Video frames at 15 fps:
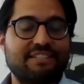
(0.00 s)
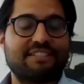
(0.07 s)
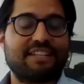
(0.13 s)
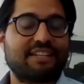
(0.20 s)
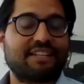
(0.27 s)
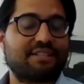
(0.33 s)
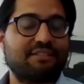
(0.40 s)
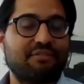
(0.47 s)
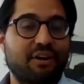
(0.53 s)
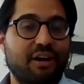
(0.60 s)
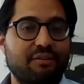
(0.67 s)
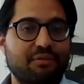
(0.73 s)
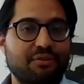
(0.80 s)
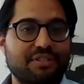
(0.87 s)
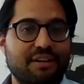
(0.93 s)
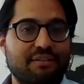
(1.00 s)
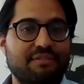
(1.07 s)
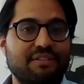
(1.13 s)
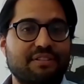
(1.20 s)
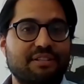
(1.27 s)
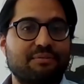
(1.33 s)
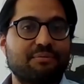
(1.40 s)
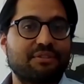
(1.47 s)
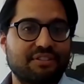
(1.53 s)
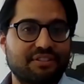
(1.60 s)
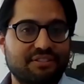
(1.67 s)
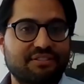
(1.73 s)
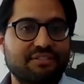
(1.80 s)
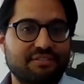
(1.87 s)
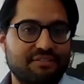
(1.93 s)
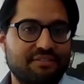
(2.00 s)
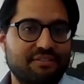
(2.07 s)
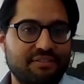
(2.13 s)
65 or 70, which is